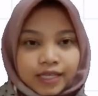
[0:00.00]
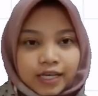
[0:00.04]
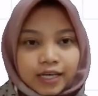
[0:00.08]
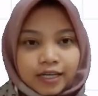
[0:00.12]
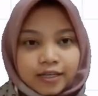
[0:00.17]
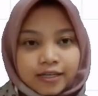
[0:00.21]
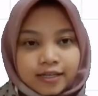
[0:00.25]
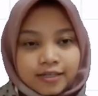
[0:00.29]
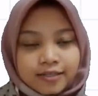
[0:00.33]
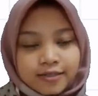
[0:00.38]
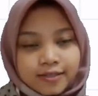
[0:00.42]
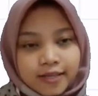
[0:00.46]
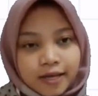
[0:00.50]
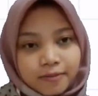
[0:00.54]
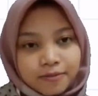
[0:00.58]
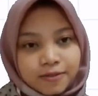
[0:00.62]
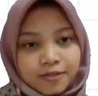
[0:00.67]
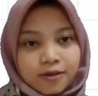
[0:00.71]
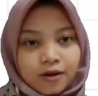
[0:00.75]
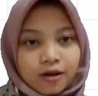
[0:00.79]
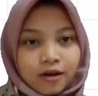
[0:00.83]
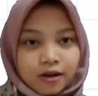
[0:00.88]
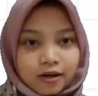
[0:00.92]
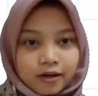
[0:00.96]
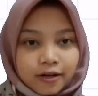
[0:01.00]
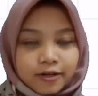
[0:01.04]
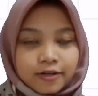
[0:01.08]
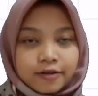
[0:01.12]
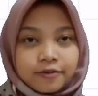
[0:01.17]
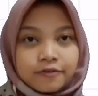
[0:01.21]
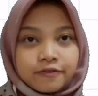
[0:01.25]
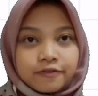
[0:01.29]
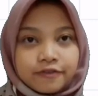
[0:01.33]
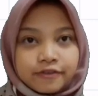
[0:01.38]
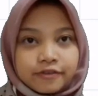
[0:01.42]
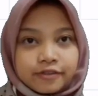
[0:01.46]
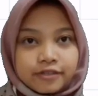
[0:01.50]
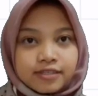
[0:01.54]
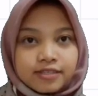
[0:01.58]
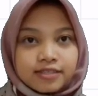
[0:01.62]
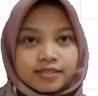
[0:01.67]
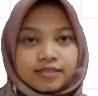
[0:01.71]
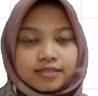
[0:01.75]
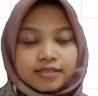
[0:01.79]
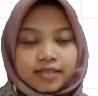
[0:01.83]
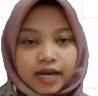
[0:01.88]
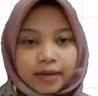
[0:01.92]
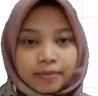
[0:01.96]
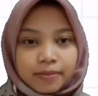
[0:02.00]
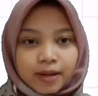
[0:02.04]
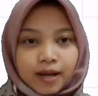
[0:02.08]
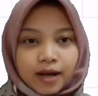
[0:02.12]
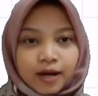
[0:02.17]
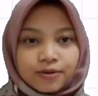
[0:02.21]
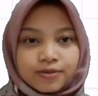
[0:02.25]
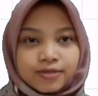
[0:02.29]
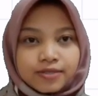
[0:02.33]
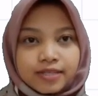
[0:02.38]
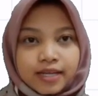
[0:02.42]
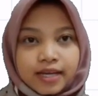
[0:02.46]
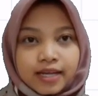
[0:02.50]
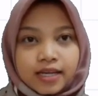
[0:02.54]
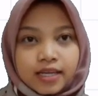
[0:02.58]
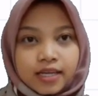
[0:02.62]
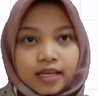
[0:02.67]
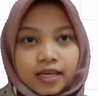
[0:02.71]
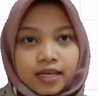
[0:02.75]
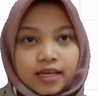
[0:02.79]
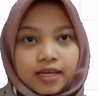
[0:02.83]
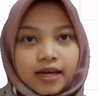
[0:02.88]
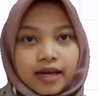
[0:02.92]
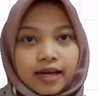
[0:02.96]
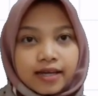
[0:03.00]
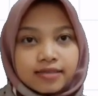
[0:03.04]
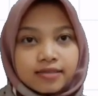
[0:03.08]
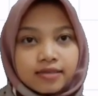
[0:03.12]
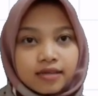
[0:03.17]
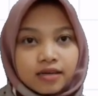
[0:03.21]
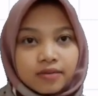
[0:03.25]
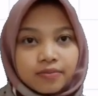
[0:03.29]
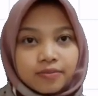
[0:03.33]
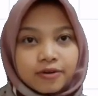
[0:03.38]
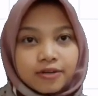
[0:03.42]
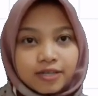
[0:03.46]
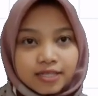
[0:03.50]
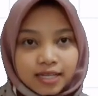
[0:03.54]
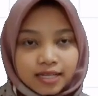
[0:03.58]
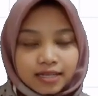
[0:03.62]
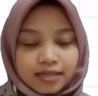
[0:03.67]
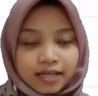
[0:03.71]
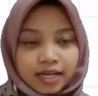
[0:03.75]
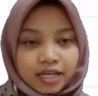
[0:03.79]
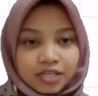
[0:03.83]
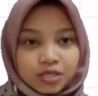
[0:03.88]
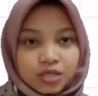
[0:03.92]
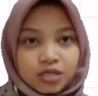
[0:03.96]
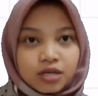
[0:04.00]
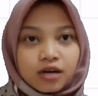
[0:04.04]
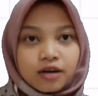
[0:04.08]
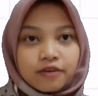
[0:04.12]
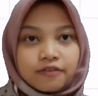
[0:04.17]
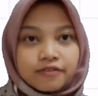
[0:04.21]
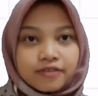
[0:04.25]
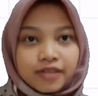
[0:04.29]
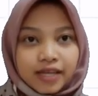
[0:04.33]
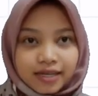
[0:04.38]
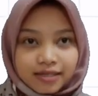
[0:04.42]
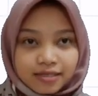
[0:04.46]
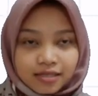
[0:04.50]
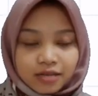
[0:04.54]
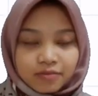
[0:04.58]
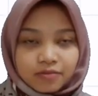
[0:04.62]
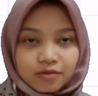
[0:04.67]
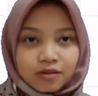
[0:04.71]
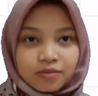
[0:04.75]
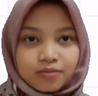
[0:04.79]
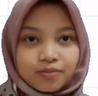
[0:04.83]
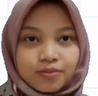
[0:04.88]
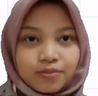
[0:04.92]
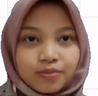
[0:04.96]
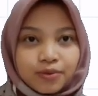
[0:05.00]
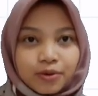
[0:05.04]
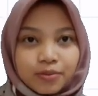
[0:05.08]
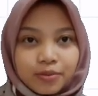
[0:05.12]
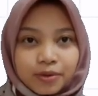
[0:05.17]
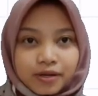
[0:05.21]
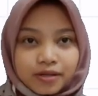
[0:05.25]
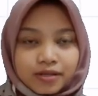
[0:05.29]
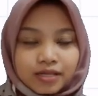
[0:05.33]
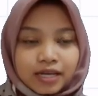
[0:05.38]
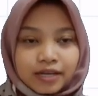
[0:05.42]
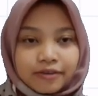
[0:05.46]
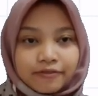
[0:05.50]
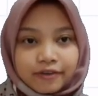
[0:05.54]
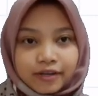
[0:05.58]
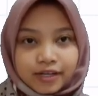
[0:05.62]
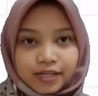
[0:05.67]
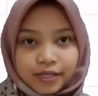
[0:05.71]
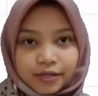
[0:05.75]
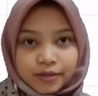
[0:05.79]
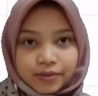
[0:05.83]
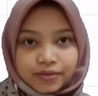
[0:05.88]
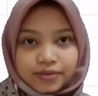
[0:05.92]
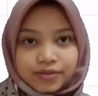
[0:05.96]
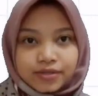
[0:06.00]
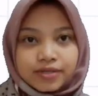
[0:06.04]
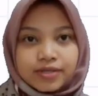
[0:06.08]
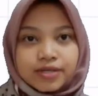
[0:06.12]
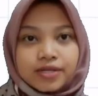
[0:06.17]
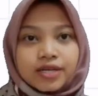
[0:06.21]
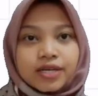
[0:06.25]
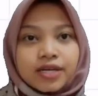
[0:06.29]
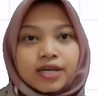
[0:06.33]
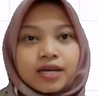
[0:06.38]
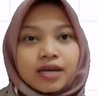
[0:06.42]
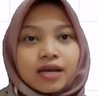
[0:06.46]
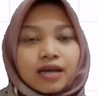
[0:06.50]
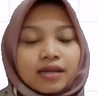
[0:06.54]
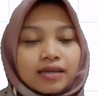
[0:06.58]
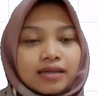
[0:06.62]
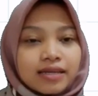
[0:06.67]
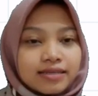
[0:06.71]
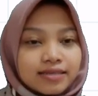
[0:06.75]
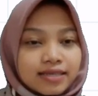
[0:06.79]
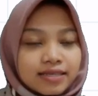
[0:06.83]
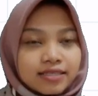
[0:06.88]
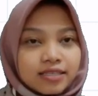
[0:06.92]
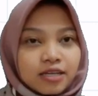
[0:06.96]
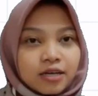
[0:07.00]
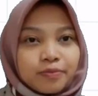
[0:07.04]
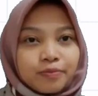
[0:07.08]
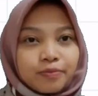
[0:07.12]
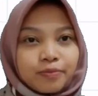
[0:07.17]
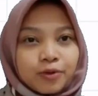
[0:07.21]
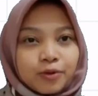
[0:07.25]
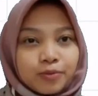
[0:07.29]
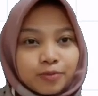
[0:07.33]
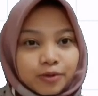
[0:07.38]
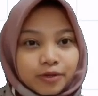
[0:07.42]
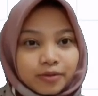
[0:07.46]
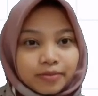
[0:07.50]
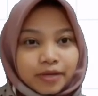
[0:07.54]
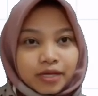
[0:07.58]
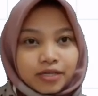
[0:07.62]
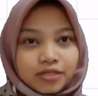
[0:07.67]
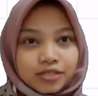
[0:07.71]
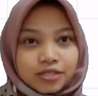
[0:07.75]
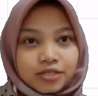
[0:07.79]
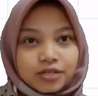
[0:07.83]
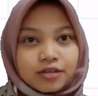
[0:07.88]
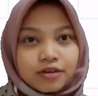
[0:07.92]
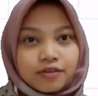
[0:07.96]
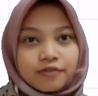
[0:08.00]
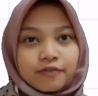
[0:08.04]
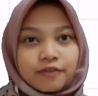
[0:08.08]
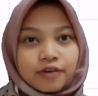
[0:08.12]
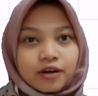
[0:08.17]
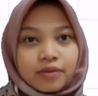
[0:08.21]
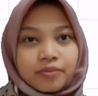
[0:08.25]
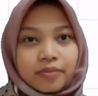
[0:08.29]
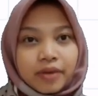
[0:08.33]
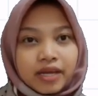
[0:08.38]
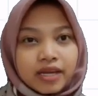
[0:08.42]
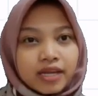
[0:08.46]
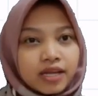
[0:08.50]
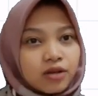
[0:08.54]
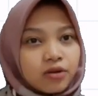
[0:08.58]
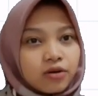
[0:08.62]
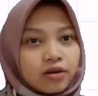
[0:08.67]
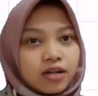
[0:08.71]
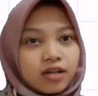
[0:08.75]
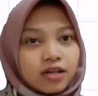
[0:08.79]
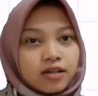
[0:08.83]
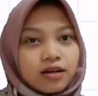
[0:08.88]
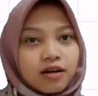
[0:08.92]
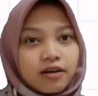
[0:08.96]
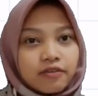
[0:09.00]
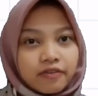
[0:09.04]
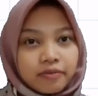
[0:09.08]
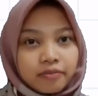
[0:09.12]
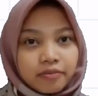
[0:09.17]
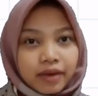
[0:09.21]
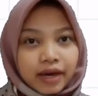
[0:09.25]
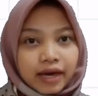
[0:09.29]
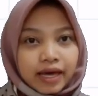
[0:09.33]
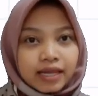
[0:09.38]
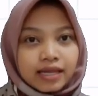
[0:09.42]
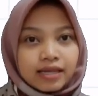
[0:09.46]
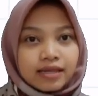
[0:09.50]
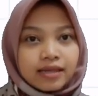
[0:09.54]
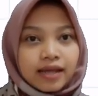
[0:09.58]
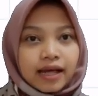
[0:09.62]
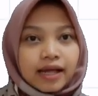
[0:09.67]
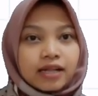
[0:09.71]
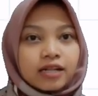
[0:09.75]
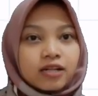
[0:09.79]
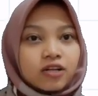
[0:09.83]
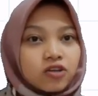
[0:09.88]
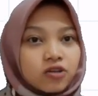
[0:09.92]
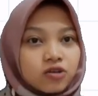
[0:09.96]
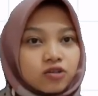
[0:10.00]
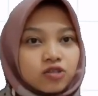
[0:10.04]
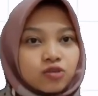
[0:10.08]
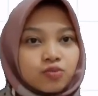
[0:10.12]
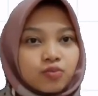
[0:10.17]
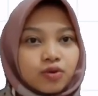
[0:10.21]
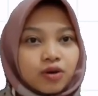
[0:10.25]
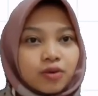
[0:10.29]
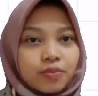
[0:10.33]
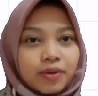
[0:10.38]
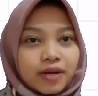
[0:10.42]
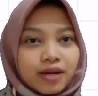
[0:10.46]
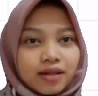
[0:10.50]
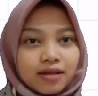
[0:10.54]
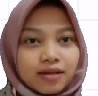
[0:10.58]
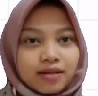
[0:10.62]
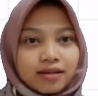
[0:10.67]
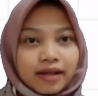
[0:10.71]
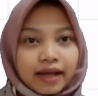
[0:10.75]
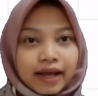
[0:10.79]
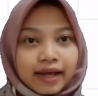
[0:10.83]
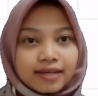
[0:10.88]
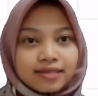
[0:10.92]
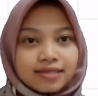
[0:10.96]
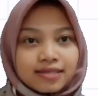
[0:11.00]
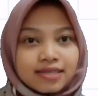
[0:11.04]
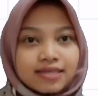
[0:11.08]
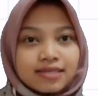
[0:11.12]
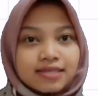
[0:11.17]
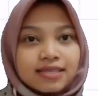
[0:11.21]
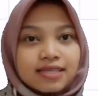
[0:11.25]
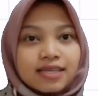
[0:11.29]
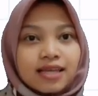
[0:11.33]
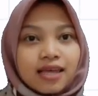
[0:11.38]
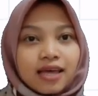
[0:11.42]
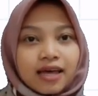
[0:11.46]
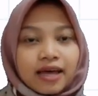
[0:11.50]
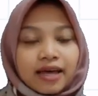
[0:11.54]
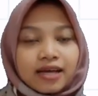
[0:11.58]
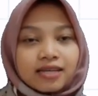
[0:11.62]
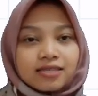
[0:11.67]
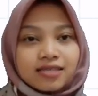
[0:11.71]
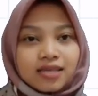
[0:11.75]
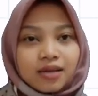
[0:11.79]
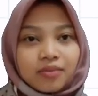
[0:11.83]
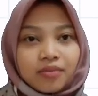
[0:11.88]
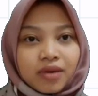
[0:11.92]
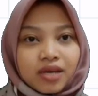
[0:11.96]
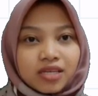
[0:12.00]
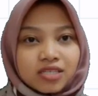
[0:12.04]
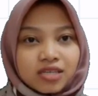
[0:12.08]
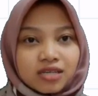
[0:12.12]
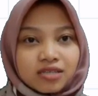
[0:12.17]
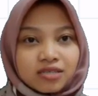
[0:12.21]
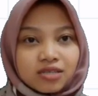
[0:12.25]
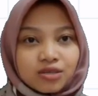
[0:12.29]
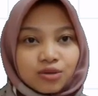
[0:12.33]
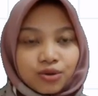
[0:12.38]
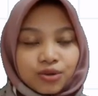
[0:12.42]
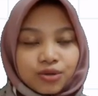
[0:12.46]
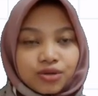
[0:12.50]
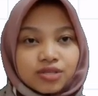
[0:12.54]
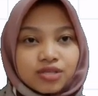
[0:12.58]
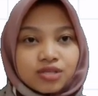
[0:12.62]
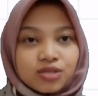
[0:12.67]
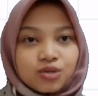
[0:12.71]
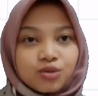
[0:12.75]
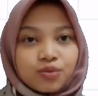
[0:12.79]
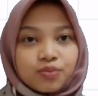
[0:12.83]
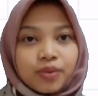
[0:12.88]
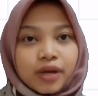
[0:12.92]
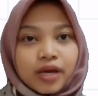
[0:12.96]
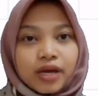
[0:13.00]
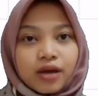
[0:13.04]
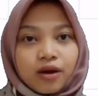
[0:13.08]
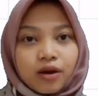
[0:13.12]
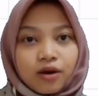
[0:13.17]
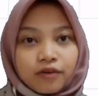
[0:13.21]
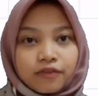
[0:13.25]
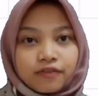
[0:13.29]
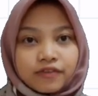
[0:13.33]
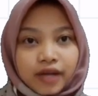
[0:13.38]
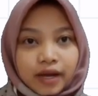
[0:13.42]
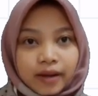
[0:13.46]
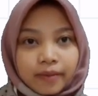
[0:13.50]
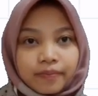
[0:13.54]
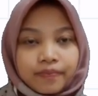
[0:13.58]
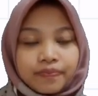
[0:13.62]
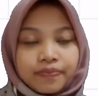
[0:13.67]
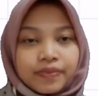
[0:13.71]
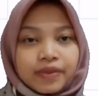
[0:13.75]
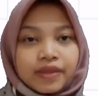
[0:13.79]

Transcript: And the steps are: first, debt outstanding as a percentage of taxable property values. This is a proper measure for many local governments that use property taxes as a major source to pay off debt.